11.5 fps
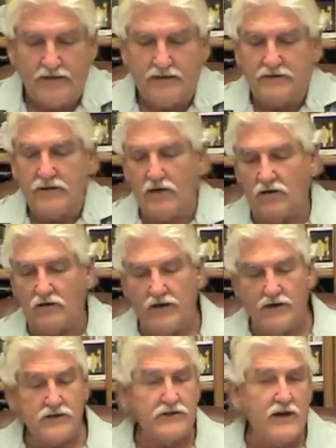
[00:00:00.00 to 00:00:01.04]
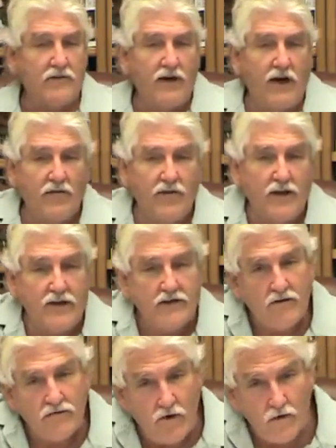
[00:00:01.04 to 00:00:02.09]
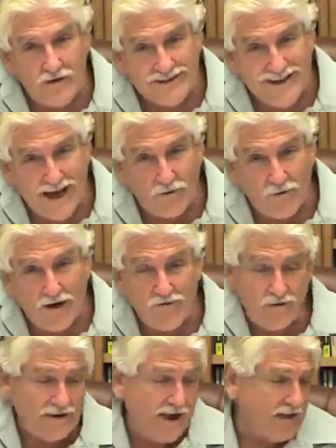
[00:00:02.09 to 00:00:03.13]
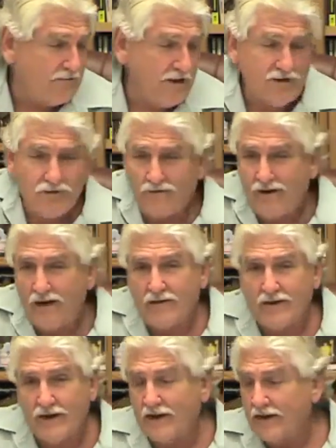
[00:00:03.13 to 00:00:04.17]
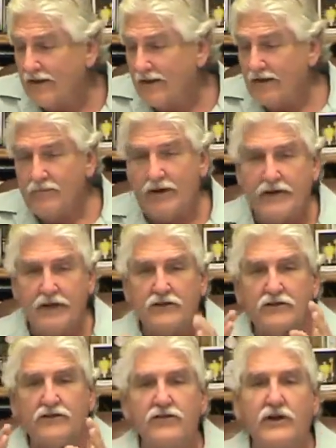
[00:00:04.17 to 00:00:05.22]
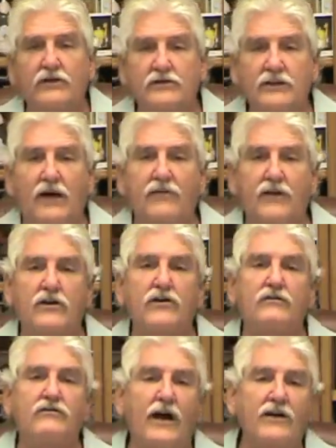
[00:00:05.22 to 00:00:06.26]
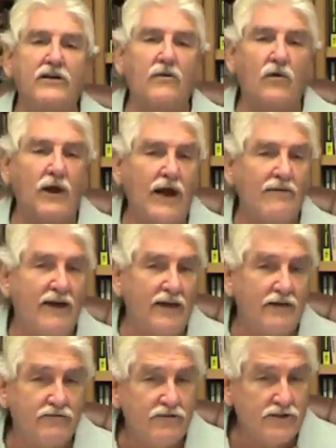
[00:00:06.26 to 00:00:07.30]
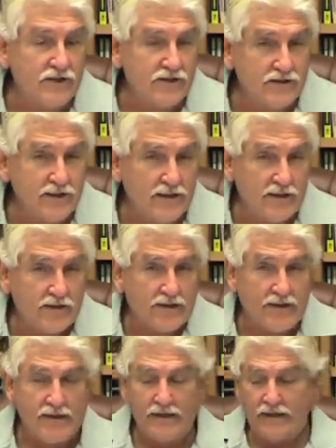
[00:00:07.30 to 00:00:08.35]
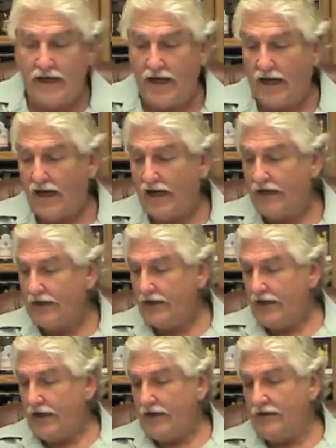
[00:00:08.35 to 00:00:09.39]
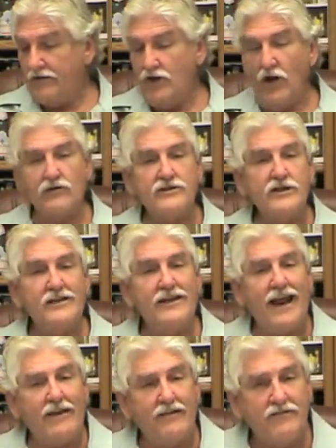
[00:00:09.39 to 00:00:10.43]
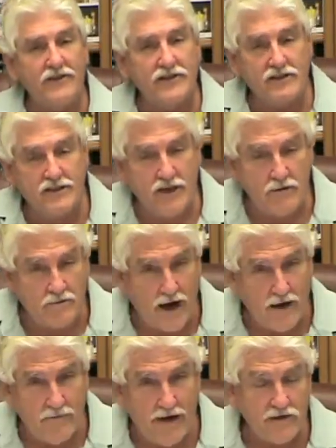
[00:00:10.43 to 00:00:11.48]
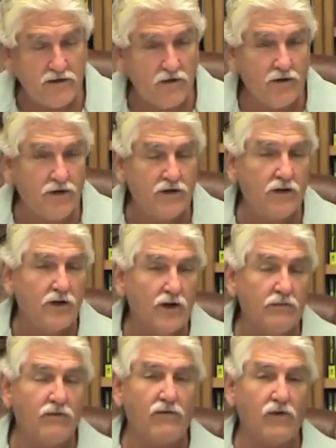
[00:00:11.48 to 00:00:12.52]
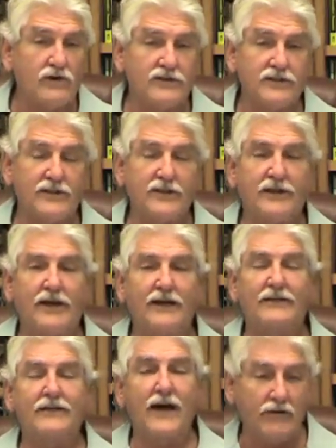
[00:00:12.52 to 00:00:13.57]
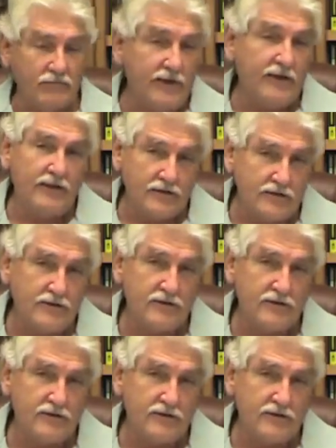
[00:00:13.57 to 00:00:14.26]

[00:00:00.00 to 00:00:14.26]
So get yourself healthy, get the focus that way. If you want to take B12, I don't care, but get your adrenals healthy, and you'll find you won't have that deficiency here. Uh, you don't see that deficiency in primates, nor you do in herbivores, and they're non-meat eaters.